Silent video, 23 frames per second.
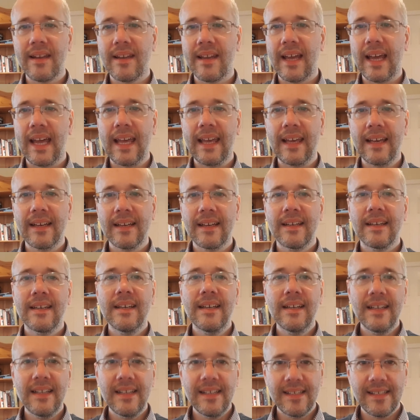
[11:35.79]
day.
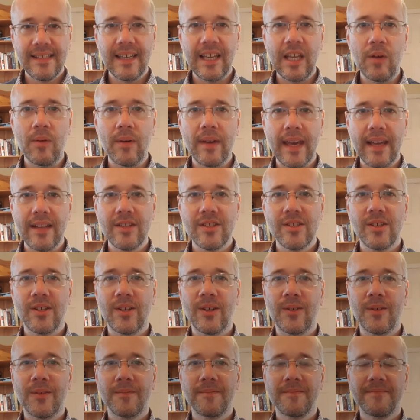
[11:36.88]
See you again
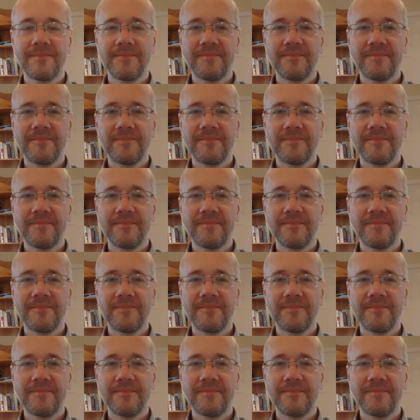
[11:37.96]
soon.